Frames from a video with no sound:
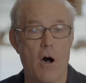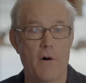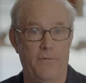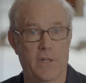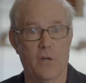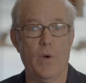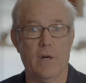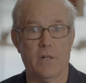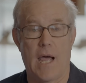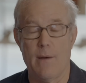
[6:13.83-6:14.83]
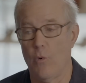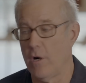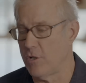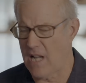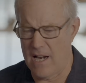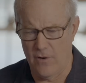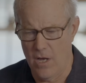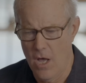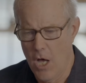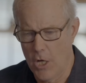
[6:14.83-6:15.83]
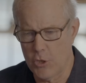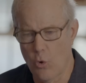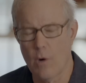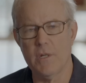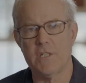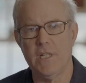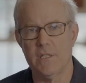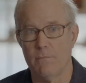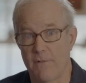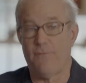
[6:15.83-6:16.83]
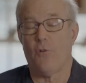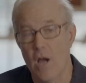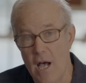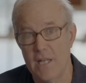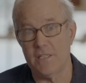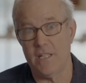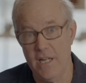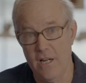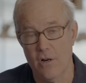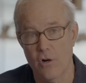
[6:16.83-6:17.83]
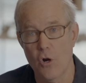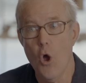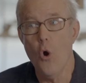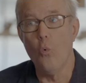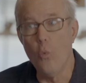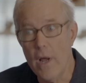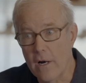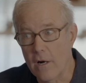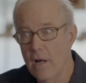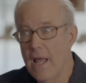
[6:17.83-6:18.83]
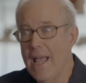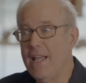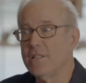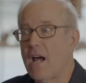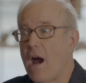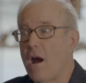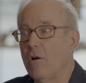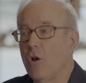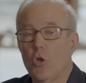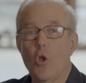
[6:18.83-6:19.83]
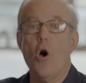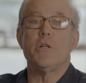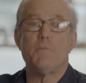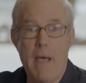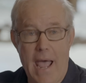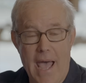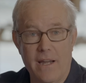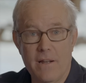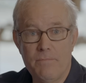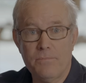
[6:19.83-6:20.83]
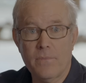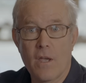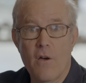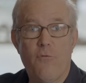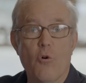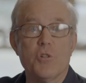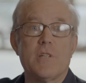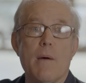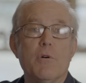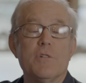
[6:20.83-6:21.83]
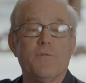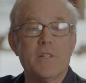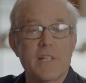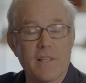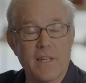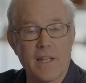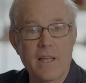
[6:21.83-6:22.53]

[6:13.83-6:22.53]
off in the wintertime. Winter's kind of a dormant season. But for us here, winter is our launch pad for summer's fertility.